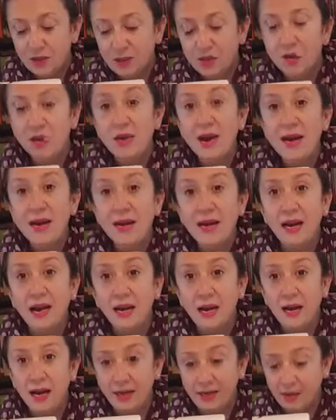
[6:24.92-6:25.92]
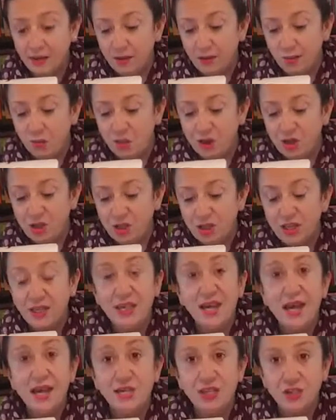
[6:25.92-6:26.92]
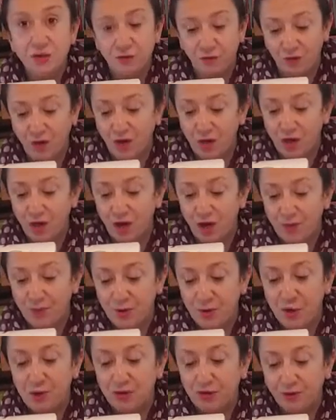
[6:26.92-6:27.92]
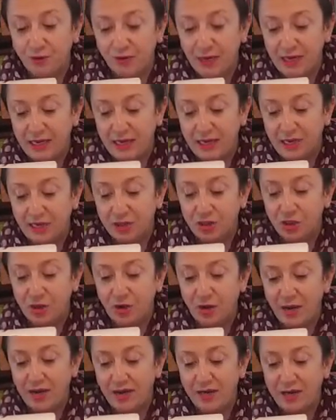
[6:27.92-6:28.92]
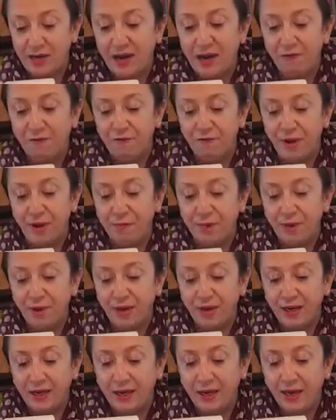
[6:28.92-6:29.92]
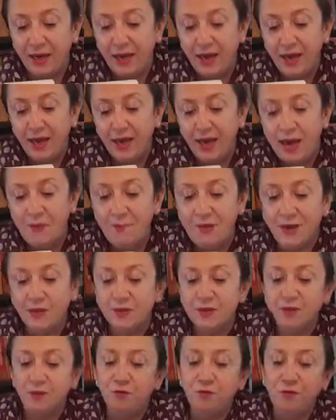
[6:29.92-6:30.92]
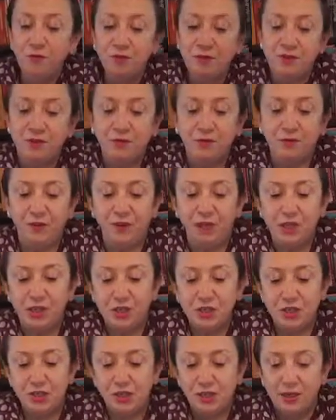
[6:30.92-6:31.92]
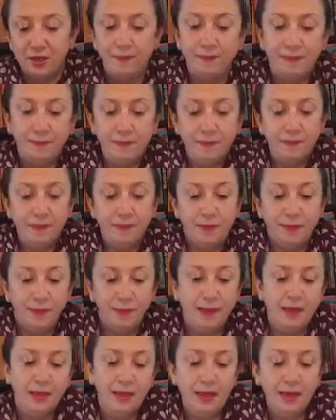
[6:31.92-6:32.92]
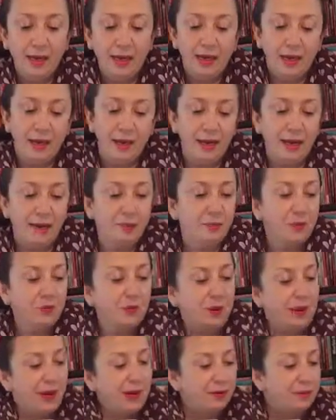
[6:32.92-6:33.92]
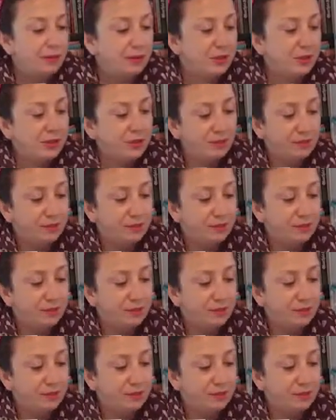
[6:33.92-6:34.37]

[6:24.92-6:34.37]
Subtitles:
Straight line, watching the edge of your beautifully straight cut fabric, and backwards and forwards to finish. And we're out.